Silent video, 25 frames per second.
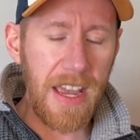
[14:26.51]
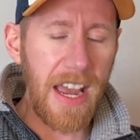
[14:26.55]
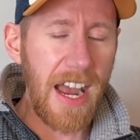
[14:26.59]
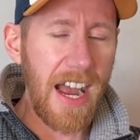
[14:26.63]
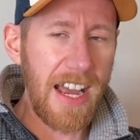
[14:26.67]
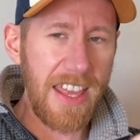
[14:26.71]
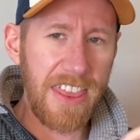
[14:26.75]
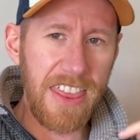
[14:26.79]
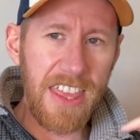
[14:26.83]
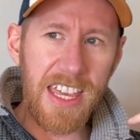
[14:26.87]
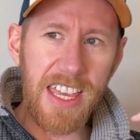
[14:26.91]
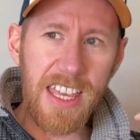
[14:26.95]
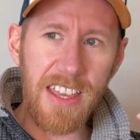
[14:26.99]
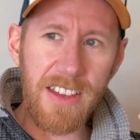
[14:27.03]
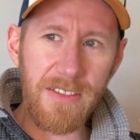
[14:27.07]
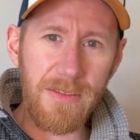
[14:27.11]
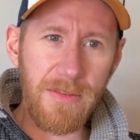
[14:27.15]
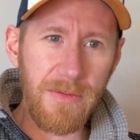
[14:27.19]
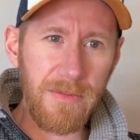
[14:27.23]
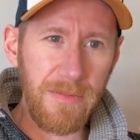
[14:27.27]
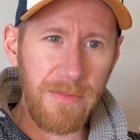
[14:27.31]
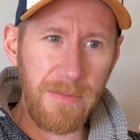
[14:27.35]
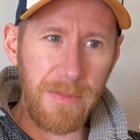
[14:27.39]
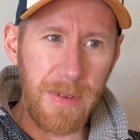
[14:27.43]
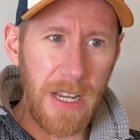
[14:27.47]
I think
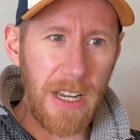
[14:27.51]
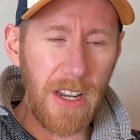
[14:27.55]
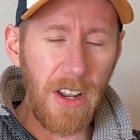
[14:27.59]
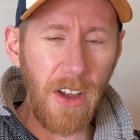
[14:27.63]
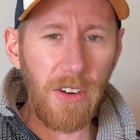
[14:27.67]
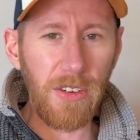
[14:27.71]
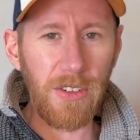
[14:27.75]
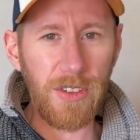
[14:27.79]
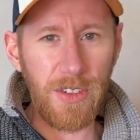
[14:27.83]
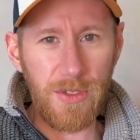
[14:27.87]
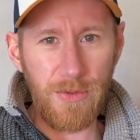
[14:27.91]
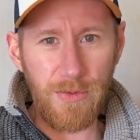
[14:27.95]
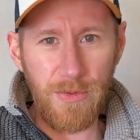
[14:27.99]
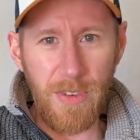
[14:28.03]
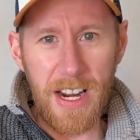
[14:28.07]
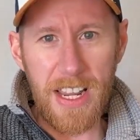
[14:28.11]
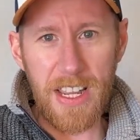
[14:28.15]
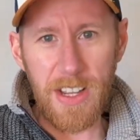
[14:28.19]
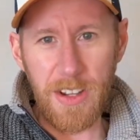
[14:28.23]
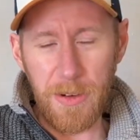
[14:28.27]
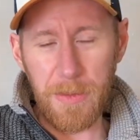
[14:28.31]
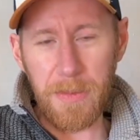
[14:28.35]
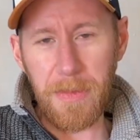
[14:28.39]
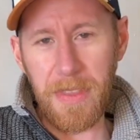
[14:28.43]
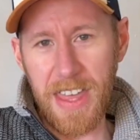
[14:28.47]
it belongs
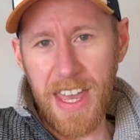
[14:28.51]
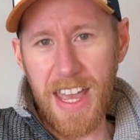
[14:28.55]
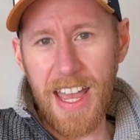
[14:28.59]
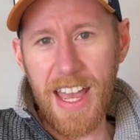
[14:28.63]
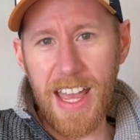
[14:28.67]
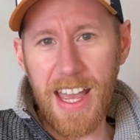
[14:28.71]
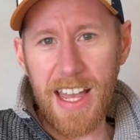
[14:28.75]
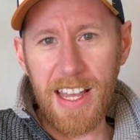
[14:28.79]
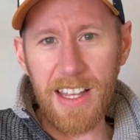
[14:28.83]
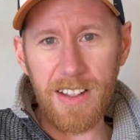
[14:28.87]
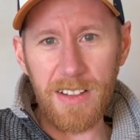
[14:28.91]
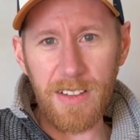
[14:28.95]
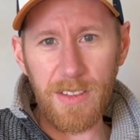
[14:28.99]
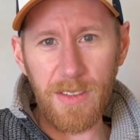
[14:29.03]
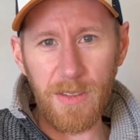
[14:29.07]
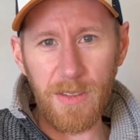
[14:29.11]
right up there